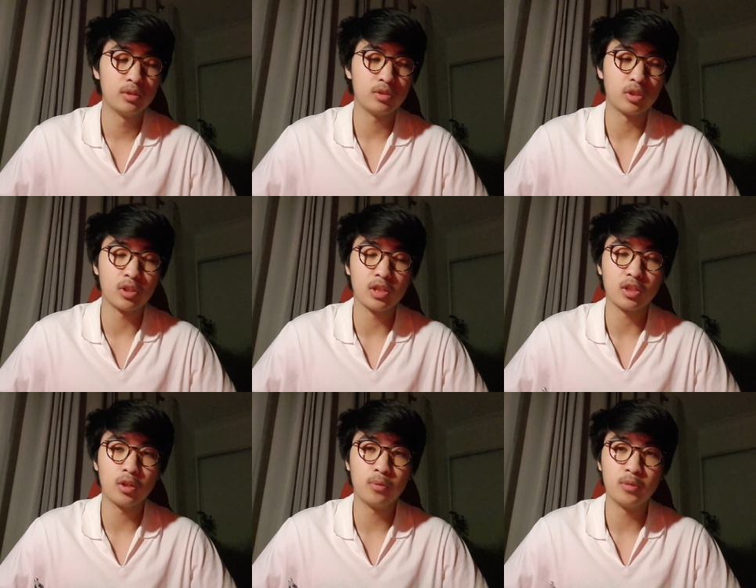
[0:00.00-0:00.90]
So guys,
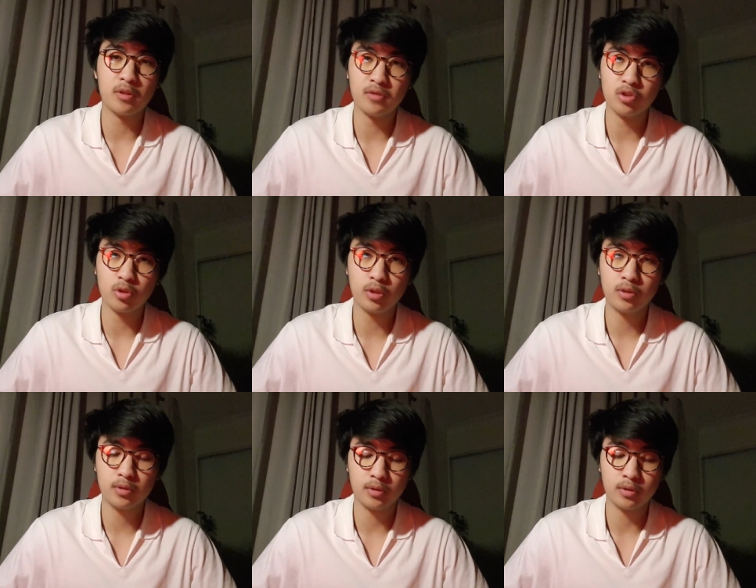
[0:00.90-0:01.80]
I hope you have
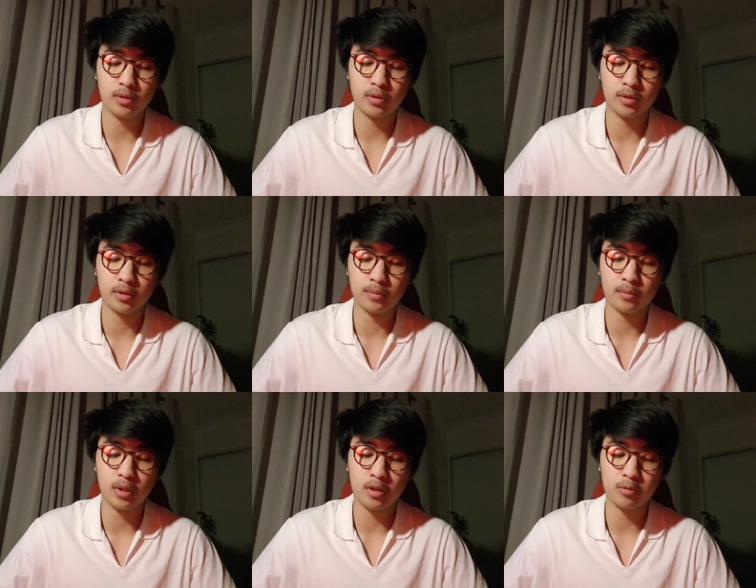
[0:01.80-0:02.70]
enjoyed.
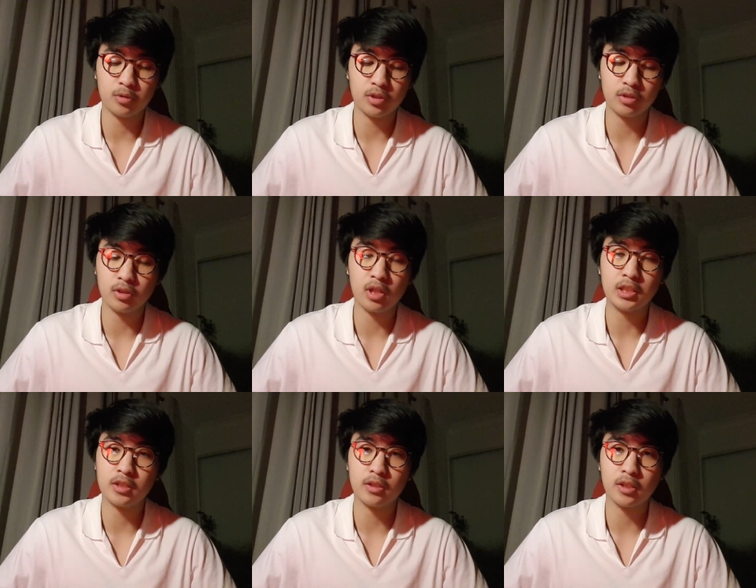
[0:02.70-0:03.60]
I will see you
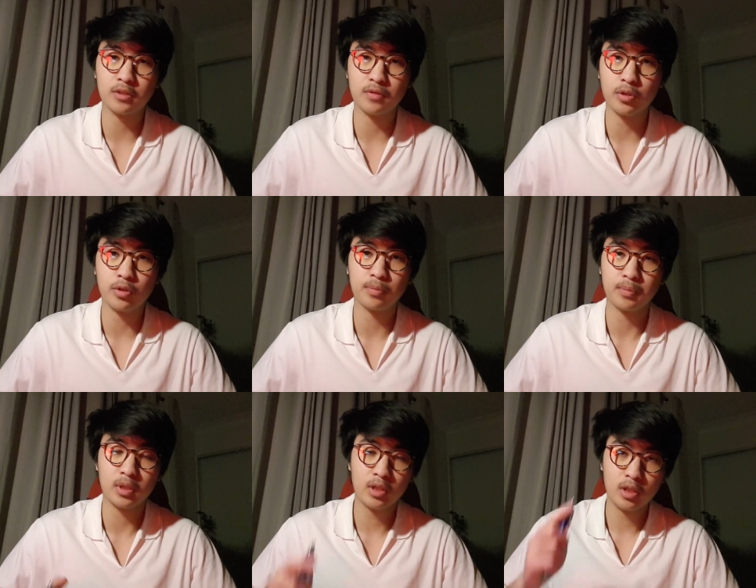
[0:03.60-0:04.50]
guys in the next video.
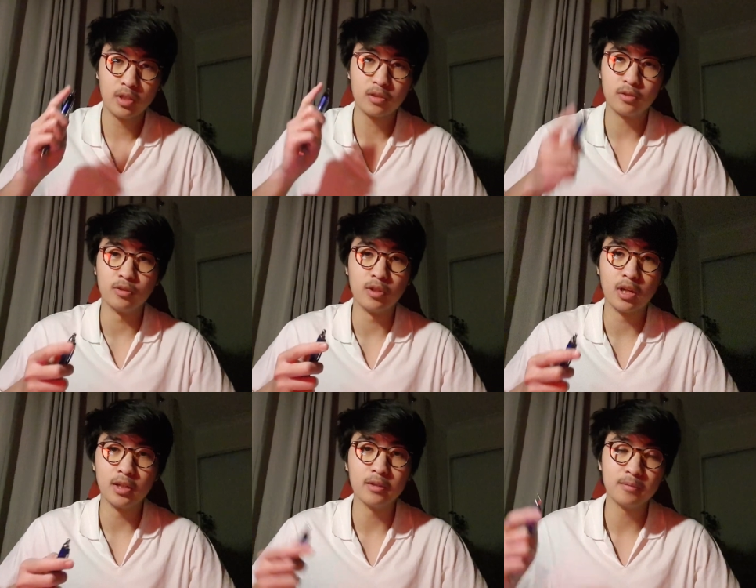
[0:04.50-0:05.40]
Good
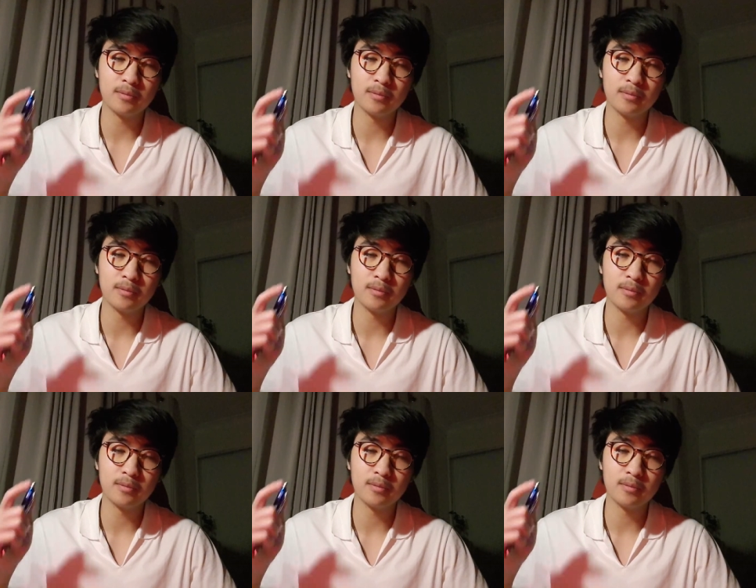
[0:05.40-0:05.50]
night